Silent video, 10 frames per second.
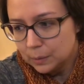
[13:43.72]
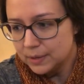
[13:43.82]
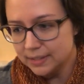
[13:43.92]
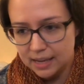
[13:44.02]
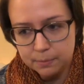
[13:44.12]

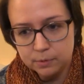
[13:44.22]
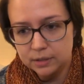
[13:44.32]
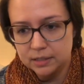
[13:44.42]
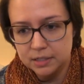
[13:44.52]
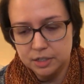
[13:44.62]
was able
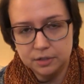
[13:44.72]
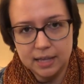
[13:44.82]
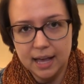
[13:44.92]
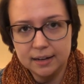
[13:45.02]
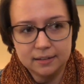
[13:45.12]
to do
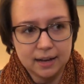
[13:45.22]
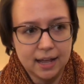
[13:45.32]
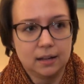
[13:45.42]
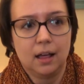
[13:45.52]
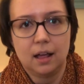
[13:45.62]
that. And I
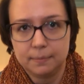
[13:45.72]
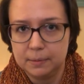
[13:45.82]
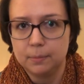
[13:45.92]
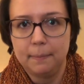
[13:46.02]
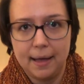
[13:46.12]
had a lot of people